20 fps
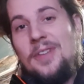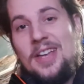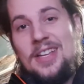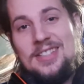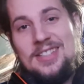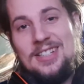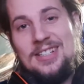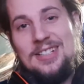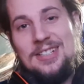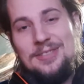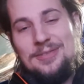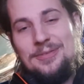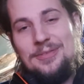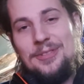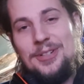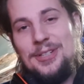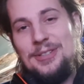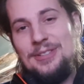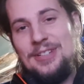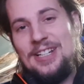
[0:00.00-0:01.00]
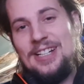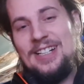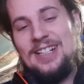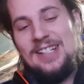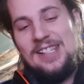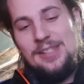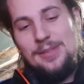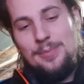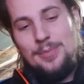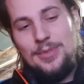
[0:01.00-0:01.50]
fast enough for you
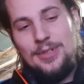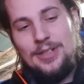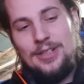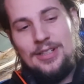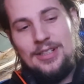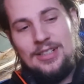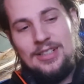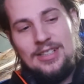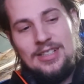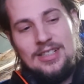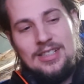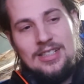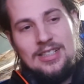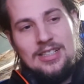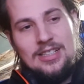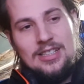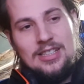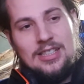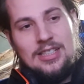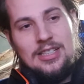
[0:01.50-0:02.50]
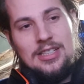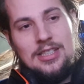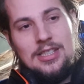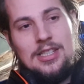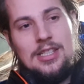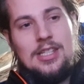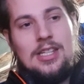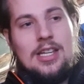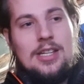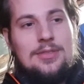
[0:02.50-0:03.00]
guys but
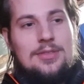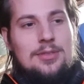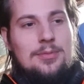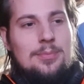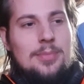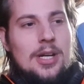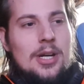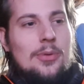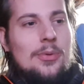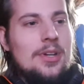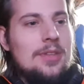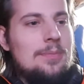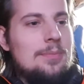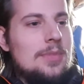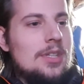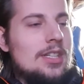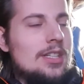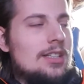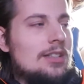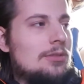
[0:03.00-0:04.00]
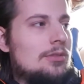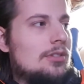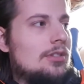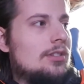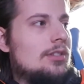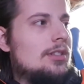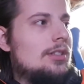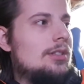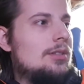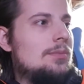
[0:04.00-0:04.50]
you have to bear with me
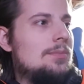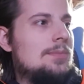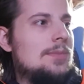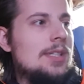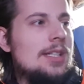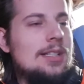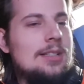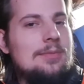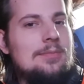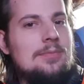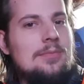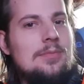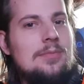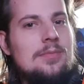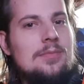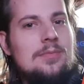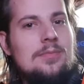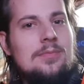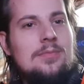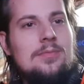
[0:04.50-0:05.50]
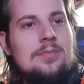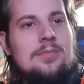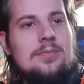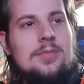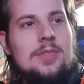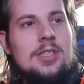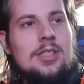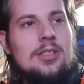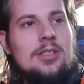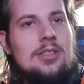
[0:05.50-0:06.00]
uh, that
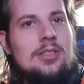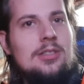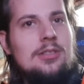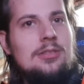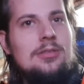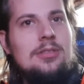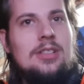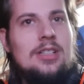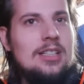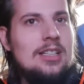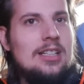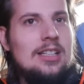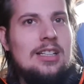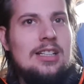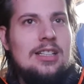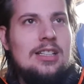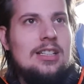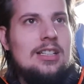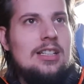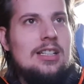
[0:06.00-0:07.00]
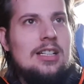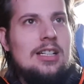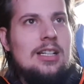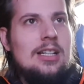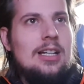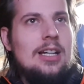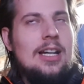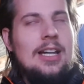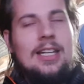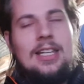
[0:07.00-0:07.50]
you know
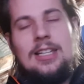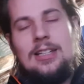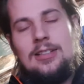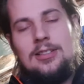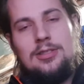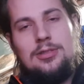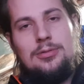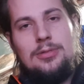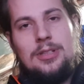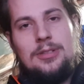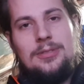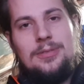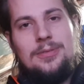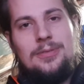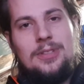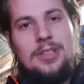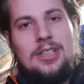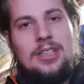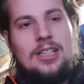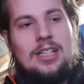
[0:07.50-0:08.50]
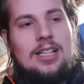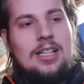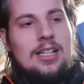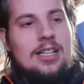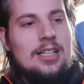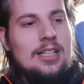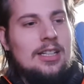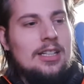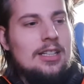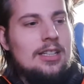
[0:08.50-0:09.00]
I cannot do everything.
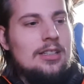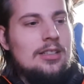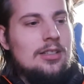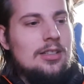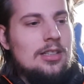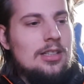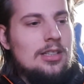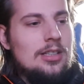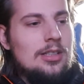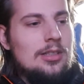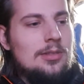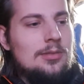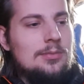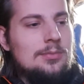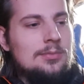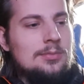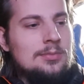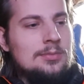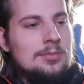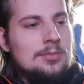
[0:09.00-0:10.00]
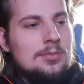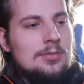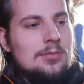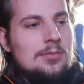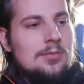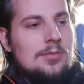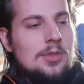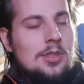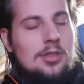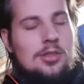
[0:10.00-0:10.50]
I um,
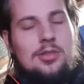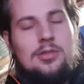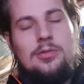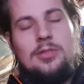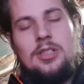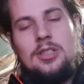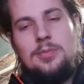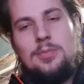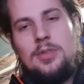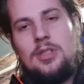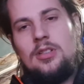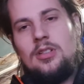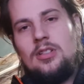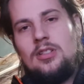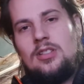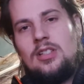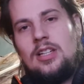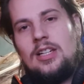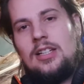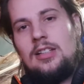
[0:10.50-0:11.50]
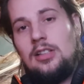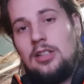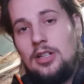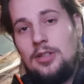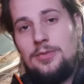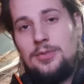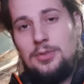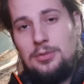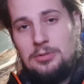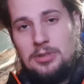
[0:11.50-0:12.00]
just do this because I
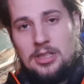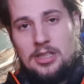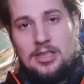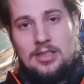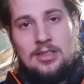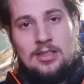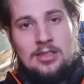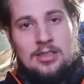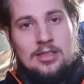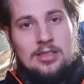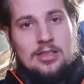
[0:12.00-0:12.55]
love doing it.